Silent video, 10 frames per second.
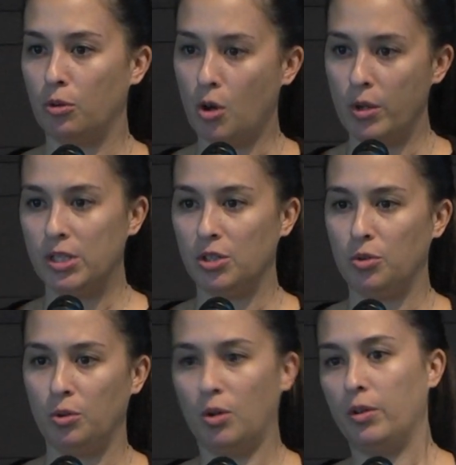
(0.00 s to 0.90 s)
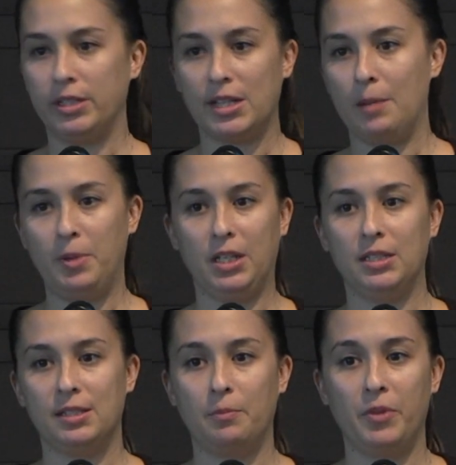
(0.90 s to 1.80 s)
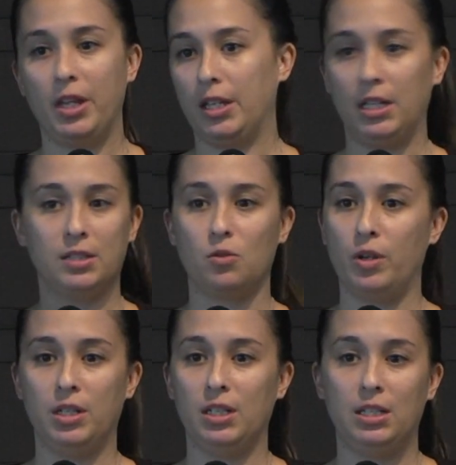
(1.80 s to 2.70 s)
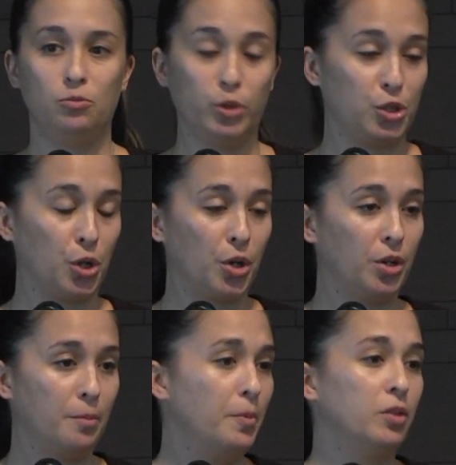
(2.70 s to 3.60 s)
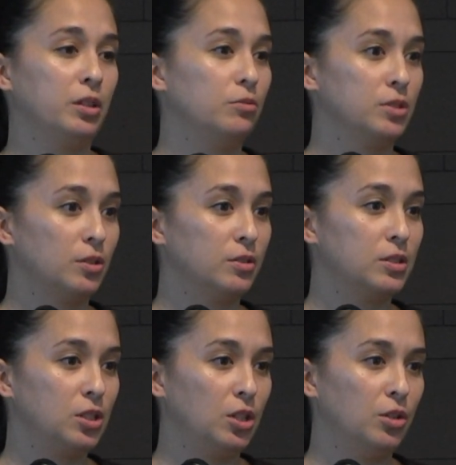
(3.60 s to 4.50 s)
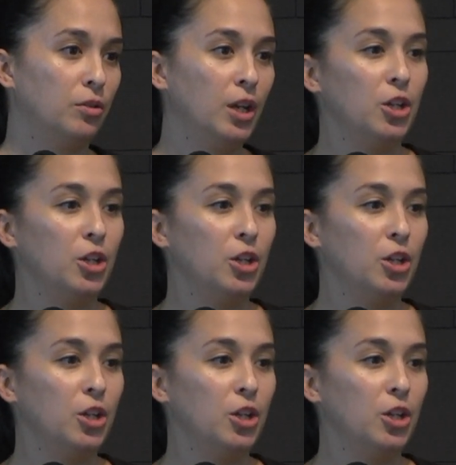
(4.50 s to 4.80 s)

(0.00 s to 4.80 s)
going to Google and typing in something and it's going to return a million results to you,